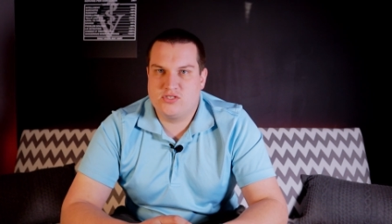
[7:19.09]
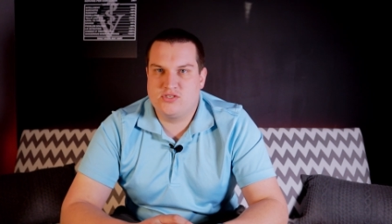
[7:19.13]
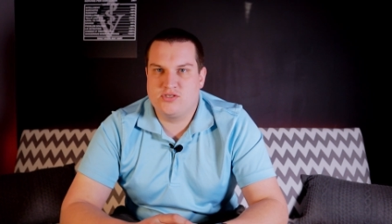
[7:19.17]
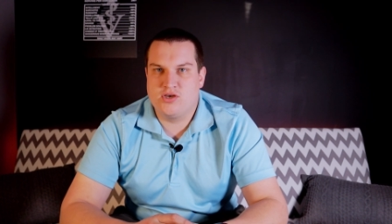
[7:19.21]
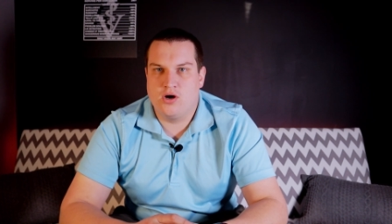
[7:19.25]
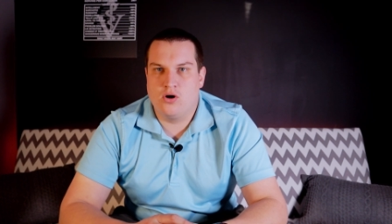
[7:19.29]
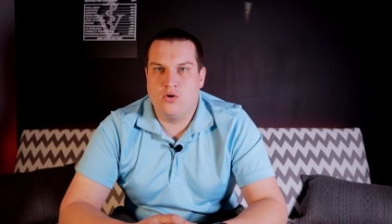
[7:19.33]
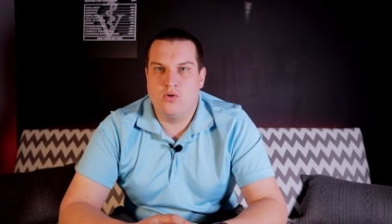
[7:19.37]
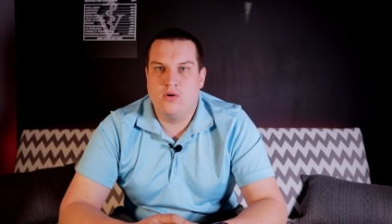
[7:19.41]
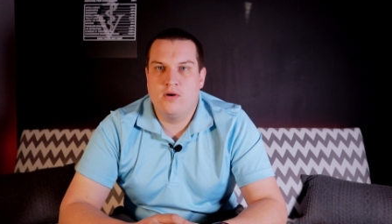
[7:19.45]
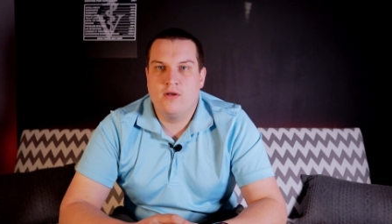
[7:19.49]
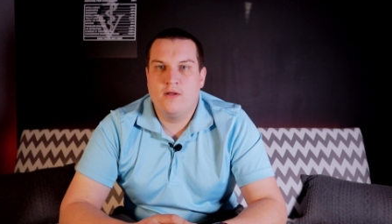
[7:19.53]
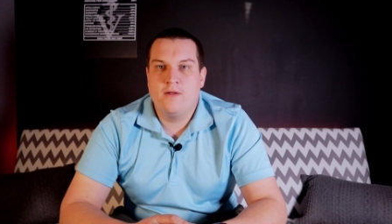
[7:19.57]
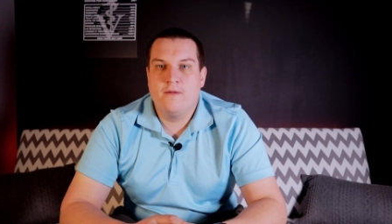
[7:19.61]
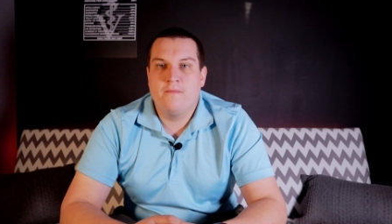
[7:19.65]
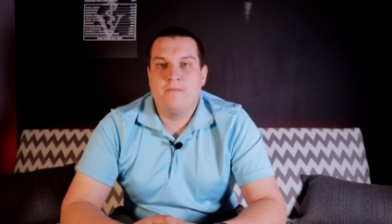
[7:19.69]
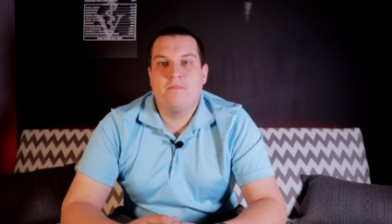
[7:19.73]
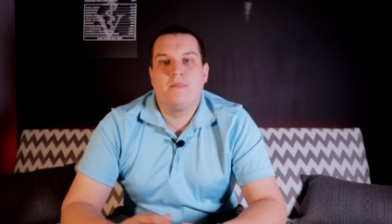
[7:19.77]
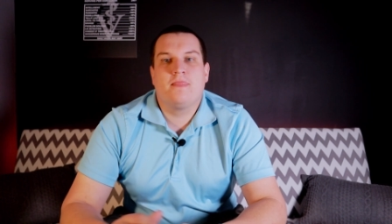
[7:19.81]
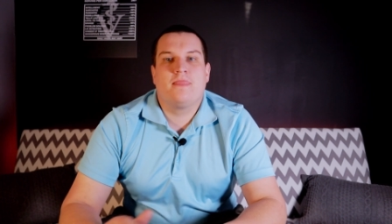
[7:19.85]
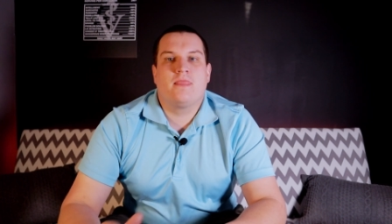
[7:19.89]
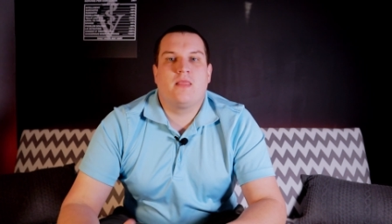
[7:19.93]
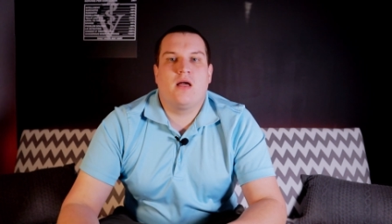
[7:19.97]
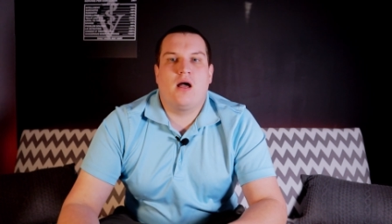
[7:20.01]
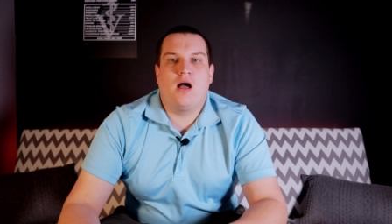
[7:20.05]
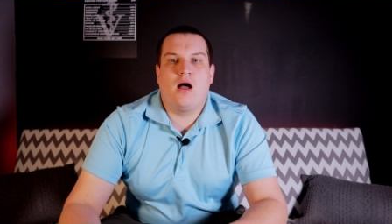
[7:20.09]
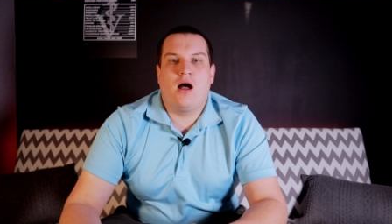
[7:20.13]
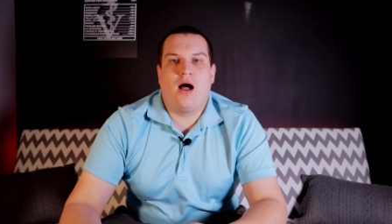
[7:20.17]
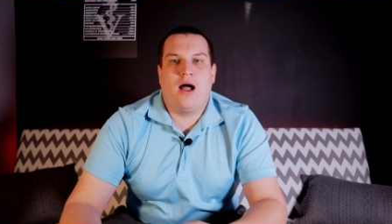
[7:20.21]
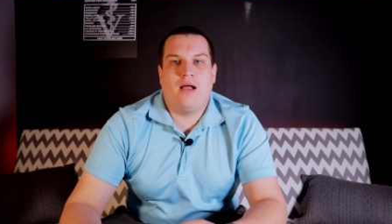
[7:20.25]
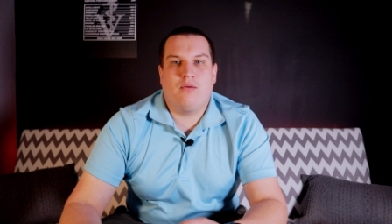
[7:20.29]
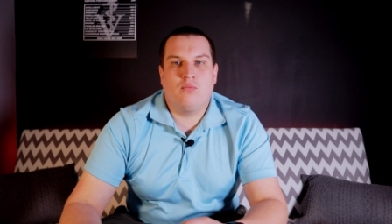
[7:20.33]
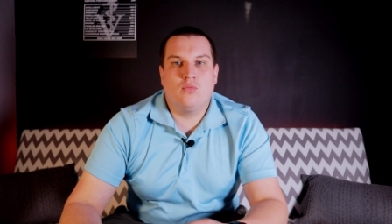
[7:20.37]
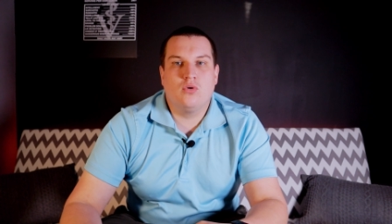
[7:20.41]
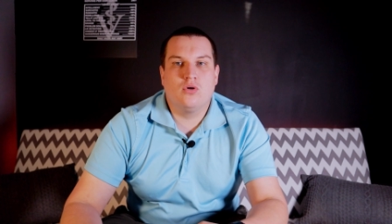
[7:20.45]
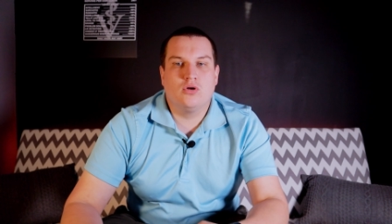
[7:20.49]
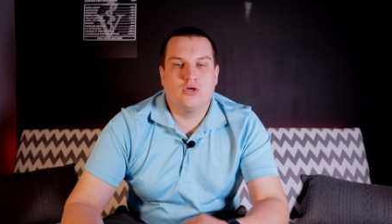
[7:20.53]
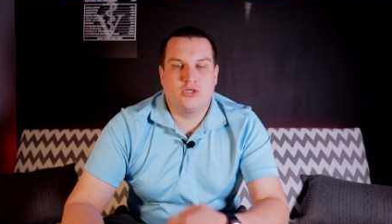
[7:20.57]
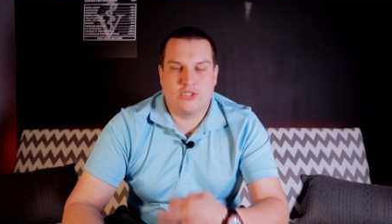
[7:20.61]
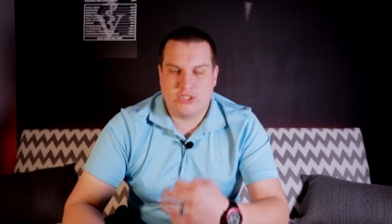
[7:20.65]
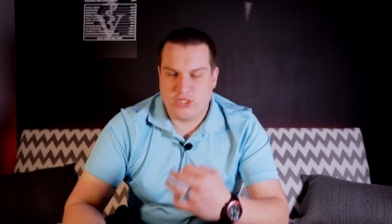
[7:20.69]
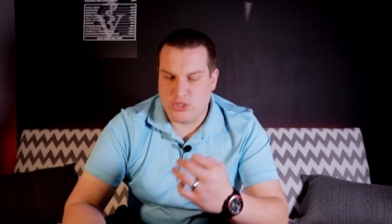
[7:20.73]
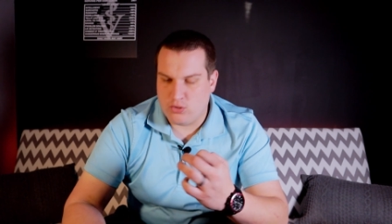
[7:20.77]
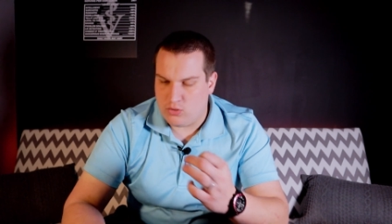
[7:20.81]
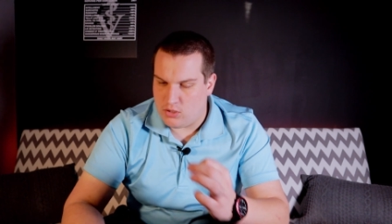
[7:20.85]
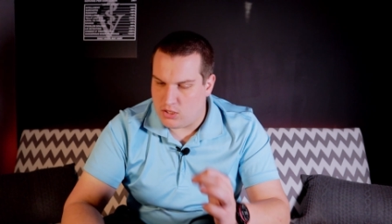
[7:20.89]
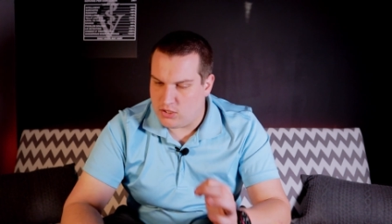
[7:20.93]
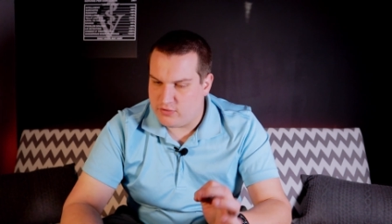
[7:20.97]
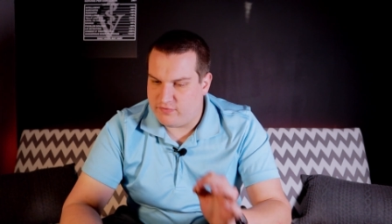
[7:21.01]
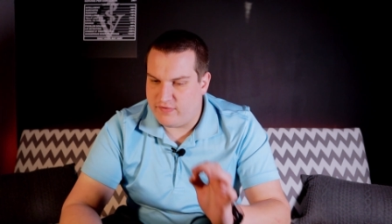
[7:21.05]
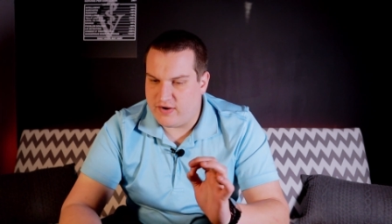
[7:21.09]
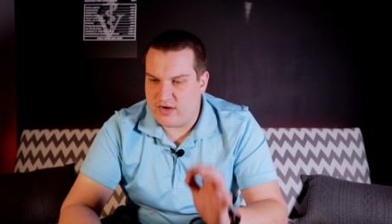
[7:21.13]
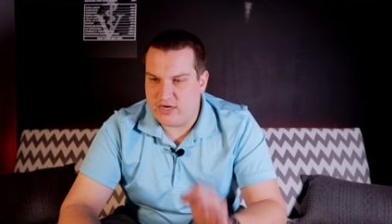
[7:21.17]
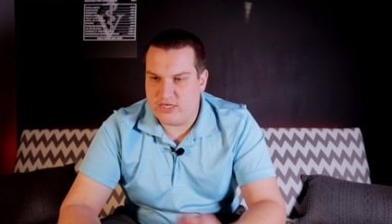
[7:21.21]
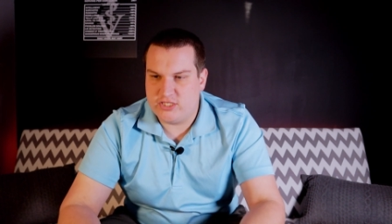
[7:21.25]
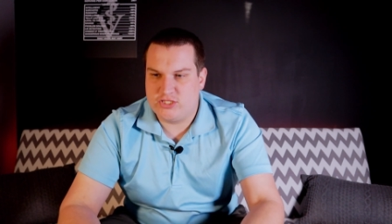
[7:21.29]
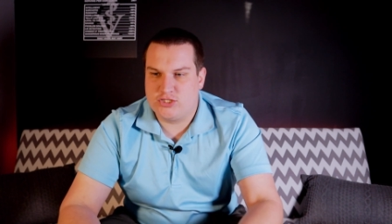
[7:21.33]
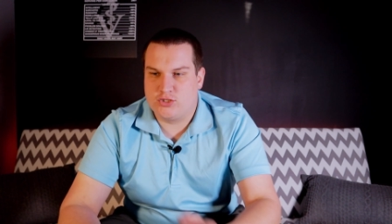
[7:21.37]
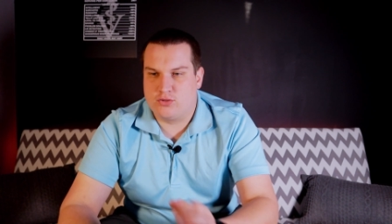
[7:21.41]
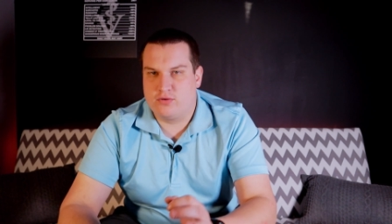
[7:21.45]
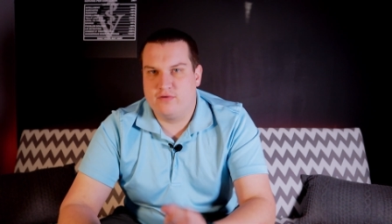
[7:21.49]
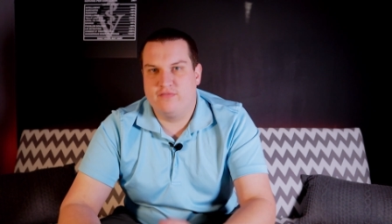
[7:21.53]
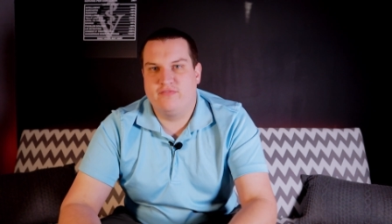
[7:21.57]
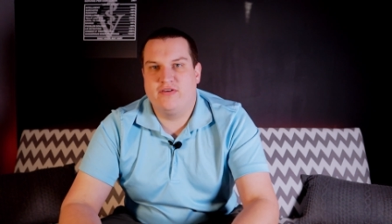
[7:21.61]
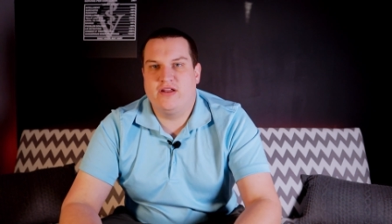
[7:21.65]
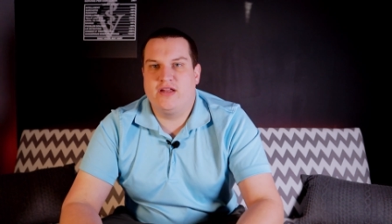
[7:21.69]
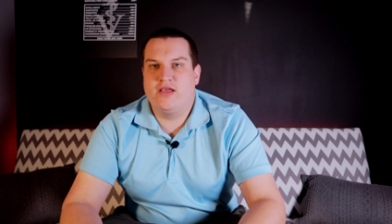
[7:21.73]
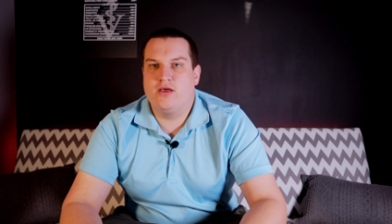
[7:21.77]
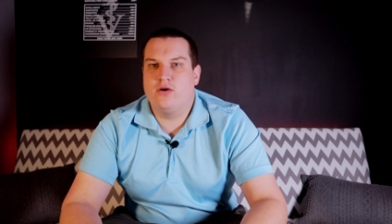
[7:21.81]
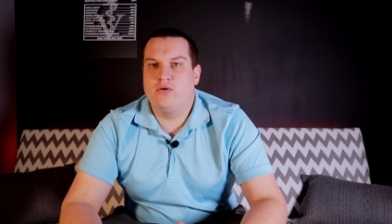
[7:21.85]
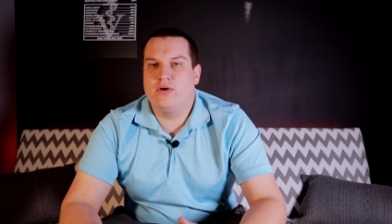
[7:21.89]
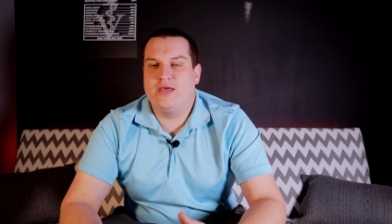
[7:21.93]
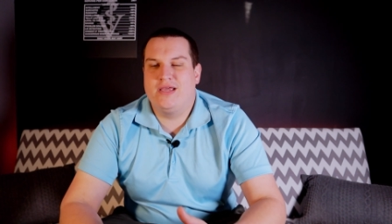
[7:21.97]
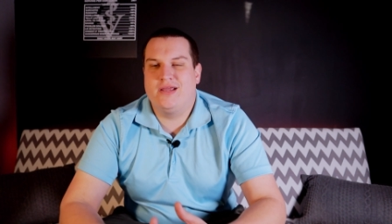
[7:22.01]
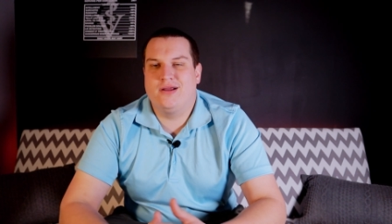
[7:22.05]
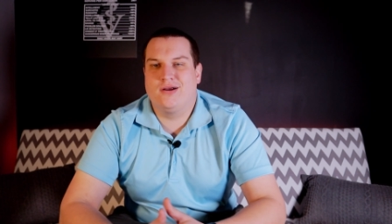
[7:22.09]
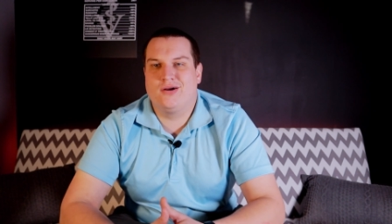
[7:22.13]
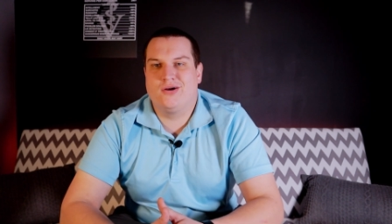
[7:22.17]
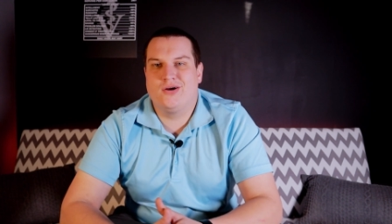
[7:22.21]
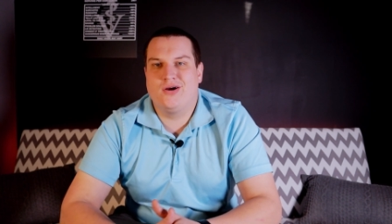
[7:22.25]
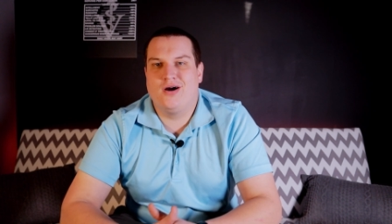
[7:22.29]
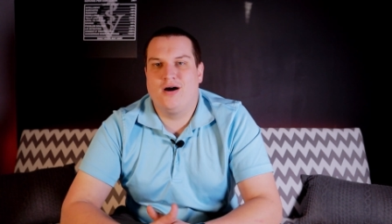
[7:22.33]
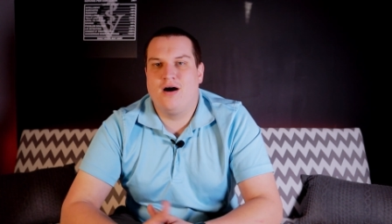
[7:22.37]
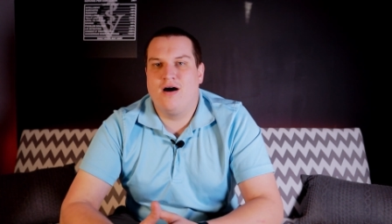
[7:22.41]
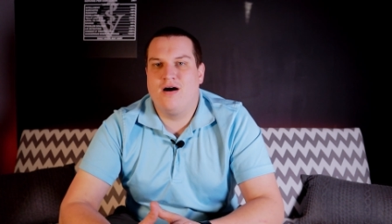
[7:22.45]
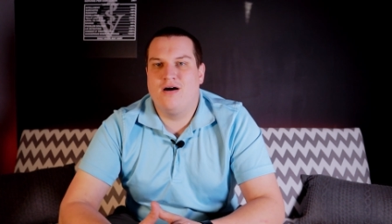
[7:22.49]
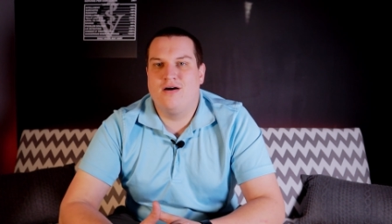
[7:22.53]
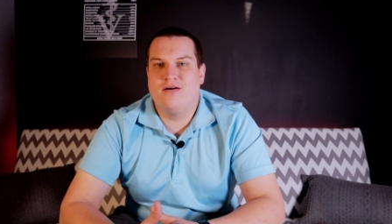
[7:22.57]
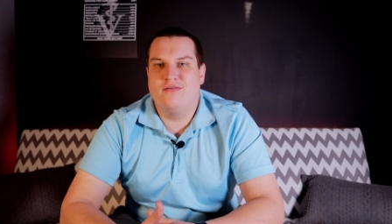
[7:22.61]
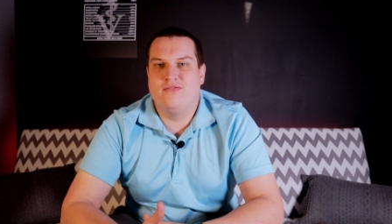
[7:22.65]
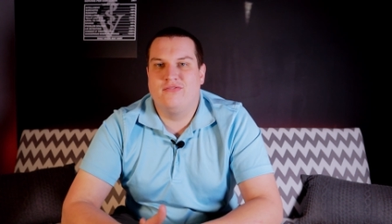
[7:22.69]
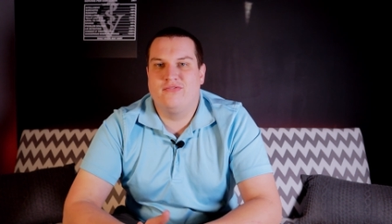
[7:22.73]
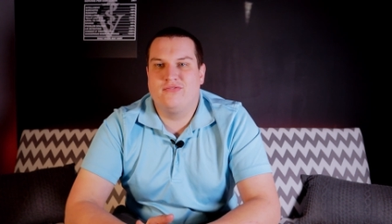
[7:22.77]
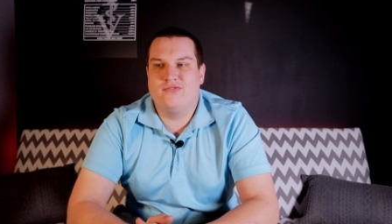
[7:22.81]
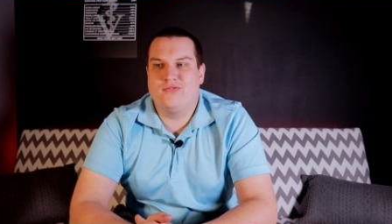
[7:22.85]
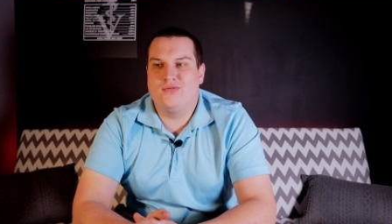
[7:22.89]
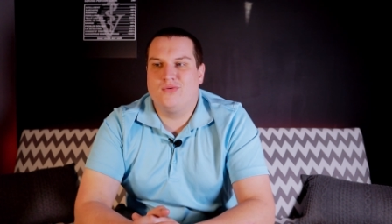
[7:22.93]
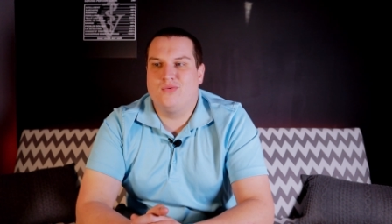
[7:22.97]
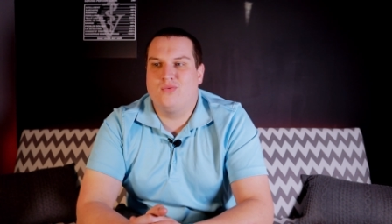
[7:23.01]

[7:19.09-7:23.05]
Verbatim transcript: So I will show a very short video here of